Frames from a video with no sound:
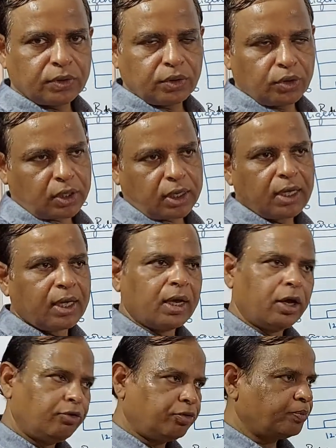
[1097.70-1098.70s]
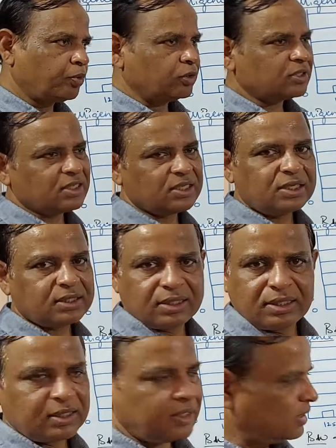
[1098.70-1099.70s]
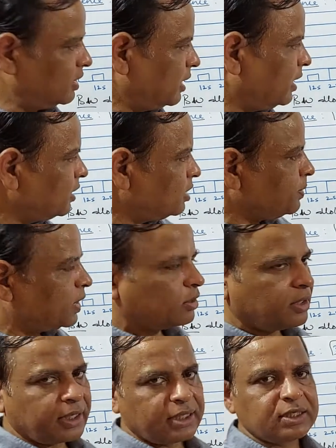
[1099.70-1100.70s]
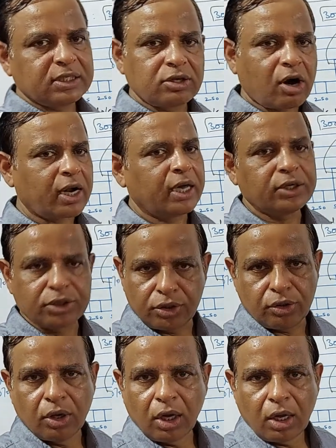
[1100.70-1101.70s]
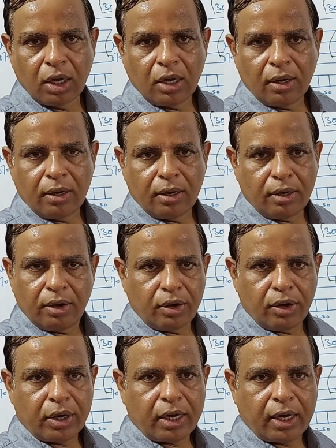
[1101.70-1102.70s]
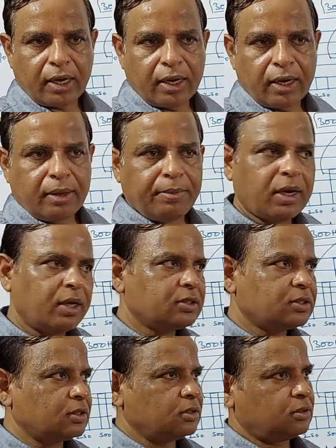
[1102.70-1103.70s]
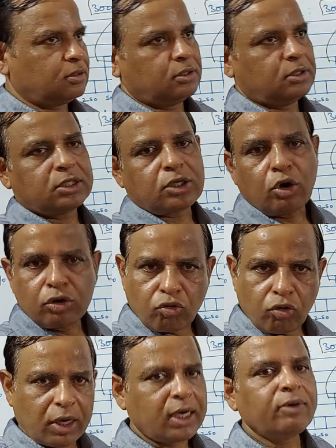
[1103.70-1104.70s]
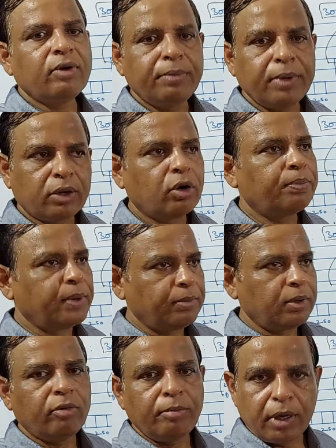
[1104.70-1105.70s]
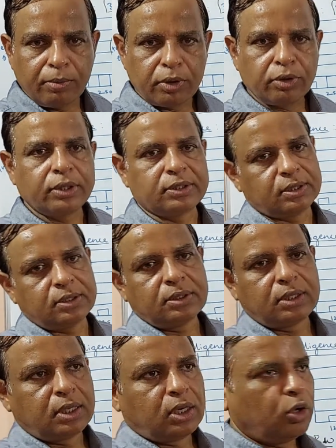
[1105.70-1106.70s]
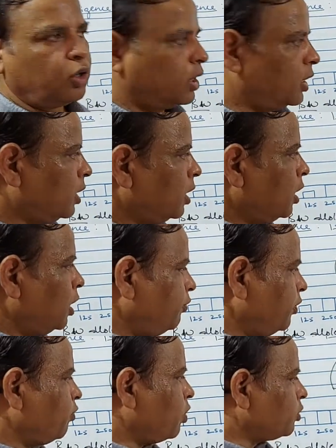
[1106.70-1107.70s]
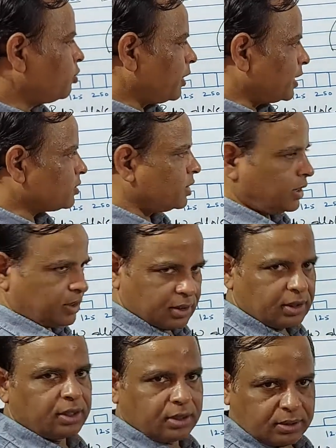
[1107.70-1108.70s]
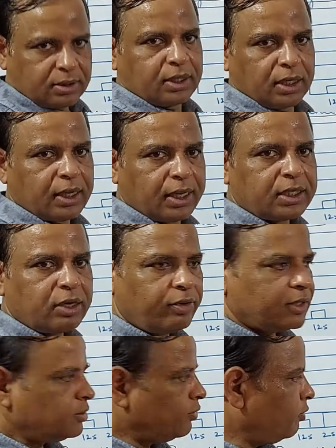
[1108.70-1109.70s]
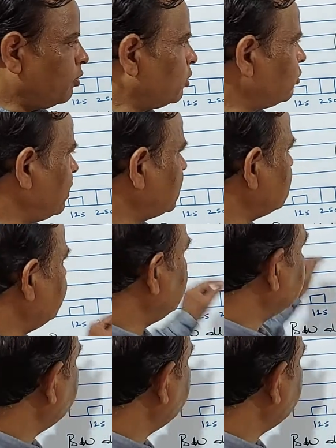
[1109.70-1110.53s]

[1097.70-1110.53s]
Okay, if you process it, in this particular case, it's not an issue. Okay, because the sound quality will be good, people will be able to listen. Okay, if you want to restrict, otherwise if you want to restrict, because